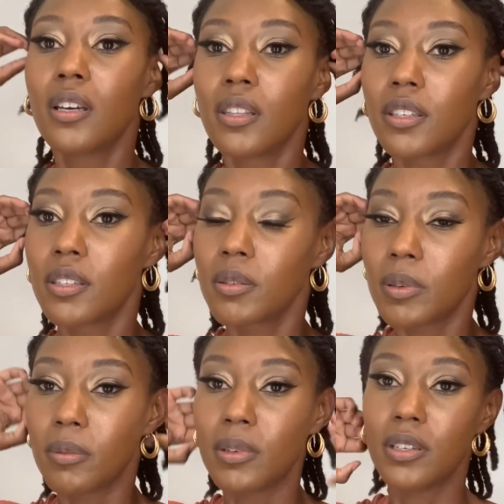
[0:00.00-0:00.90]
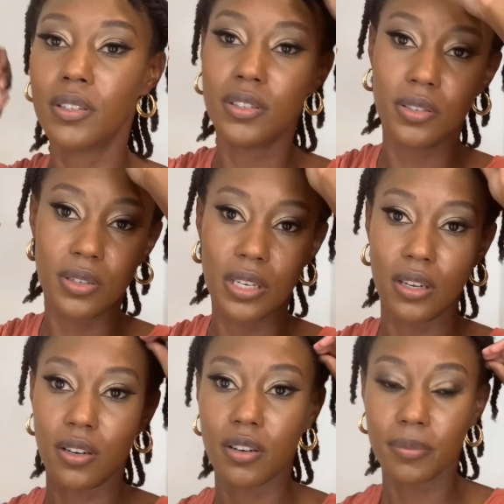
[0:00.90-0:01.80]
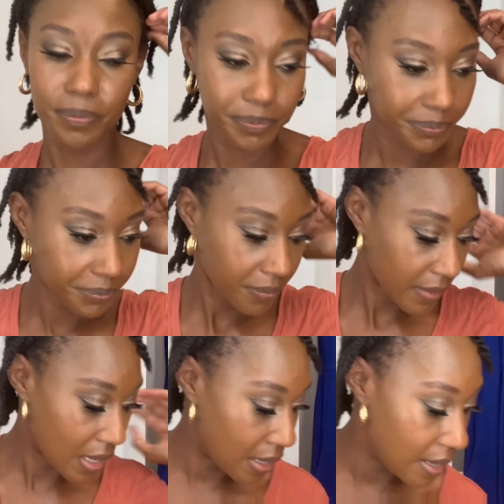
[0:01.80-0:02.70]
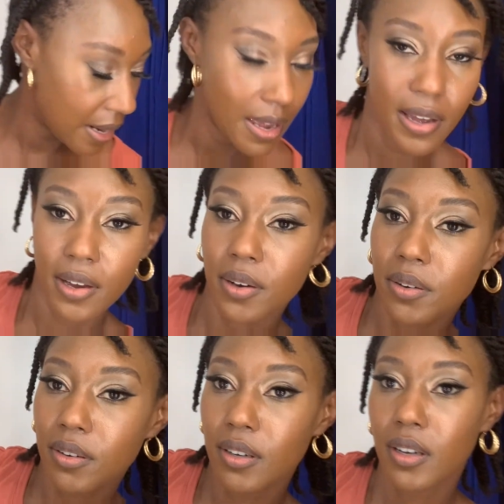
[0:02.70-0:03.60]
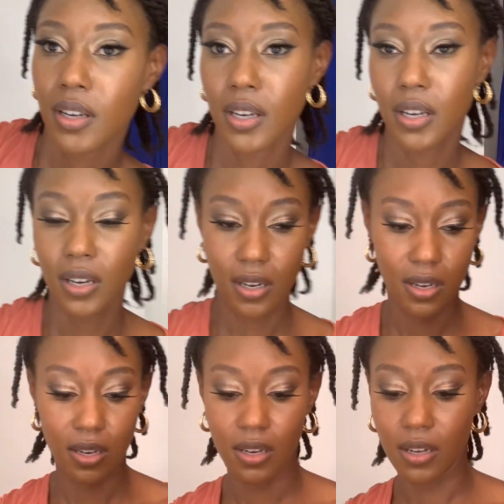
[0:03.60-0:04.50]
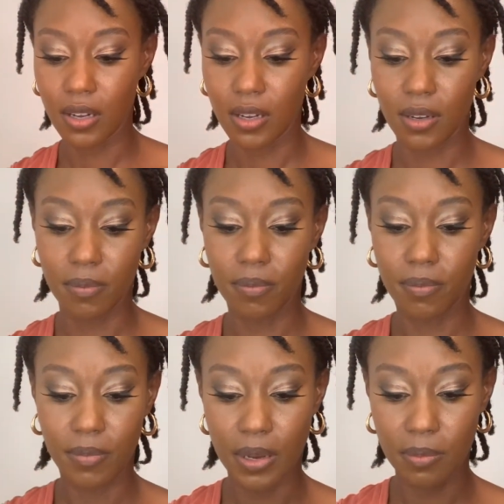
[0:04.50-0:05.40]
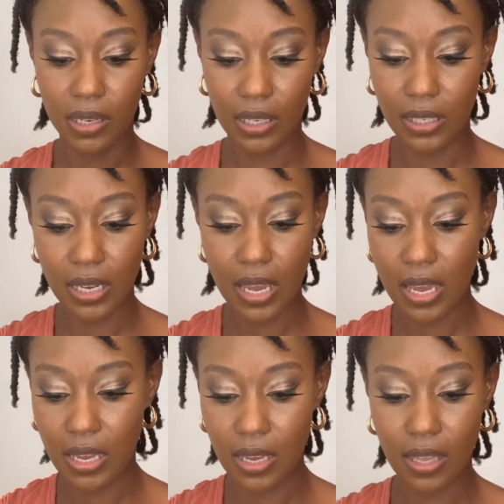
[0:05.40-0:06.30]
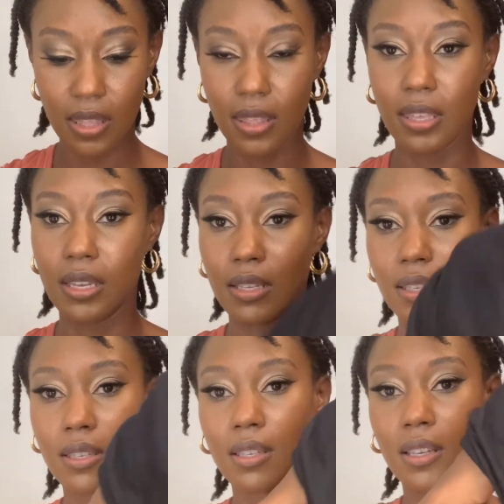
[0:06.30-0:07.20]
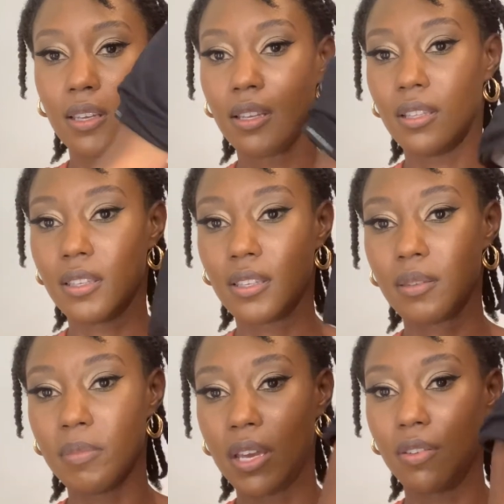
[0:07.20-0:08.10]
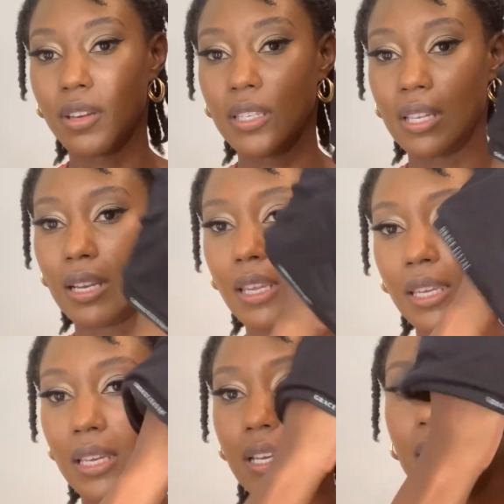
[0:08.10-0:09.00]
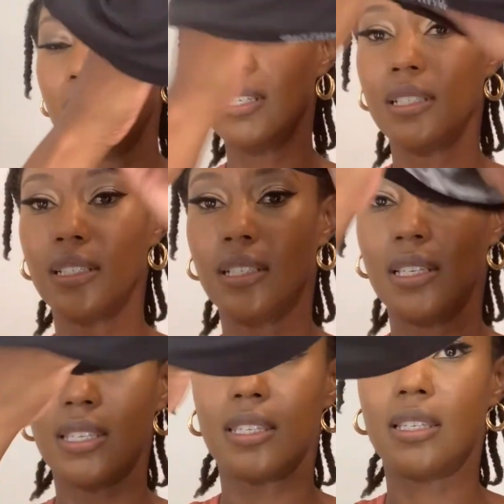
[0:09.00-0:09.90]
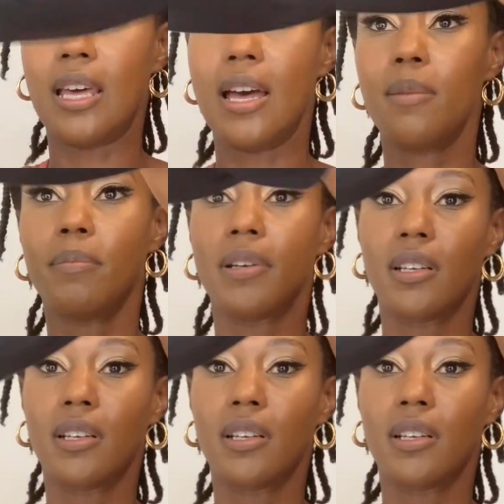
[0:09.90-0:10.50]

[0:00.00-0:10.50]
this is what I'm gonna do here. And now I'm gonna take this is my Grace Alea slap.